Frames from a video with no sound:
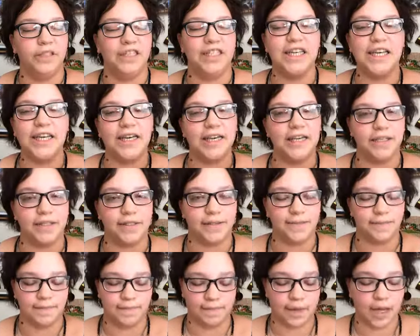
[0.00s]

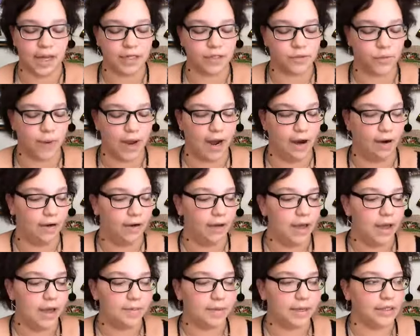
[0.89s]
deities as well.
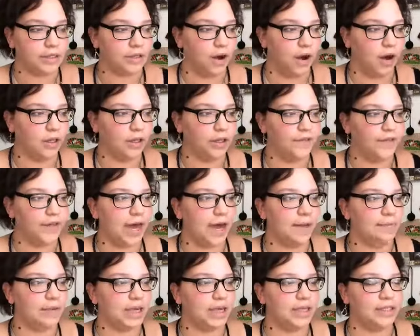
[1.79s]
Because all of
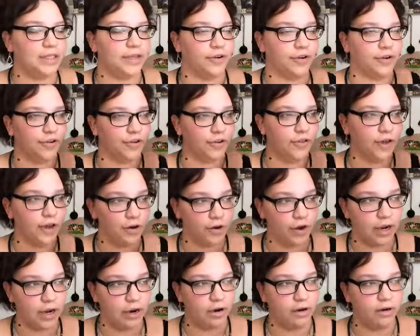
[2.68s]
them, because they're
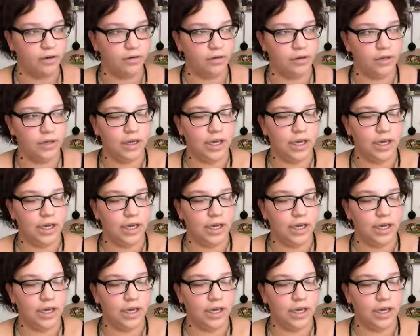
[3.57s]
ethereal,